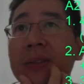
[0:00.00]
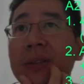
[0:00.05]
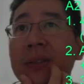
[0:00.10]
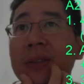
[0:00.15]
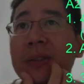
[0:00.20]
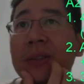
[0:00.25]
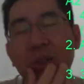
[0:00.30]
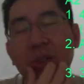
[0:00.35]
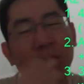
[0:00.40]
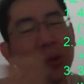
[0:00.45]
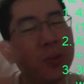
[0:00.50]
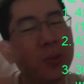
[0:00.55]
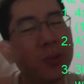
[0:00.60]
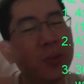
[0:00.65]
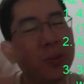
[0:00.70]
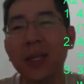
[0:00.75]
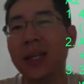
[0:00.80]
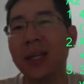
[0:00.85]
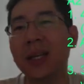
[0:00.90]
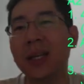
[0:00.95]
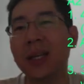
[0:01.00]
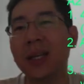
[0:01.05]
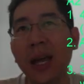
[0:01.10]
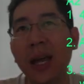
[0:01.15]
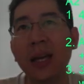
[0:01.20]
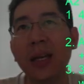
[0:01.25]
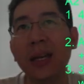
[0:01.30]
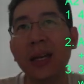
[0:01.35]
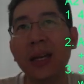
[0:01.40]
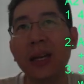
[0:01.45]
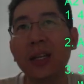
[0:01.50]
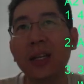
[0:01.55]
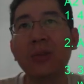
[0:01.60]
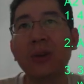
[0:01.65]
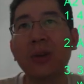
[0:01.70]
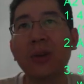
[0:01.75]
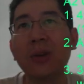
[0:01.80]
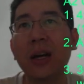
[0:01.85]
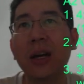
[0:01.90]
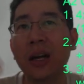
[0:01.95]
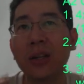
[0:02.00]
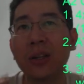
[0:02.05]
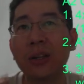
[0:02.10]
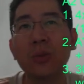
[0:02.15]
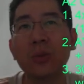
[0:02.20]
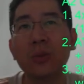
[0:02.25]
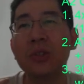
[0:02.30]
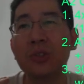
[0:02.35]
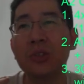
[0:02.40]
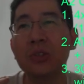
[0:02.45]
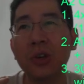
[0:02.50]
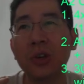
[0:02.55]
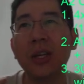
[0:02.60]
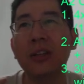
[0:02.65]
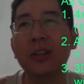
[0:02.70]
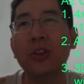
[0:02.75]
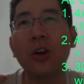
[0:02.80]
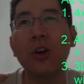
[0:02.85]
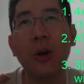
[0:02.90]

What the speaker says: 2B and A2, to be sure, they're top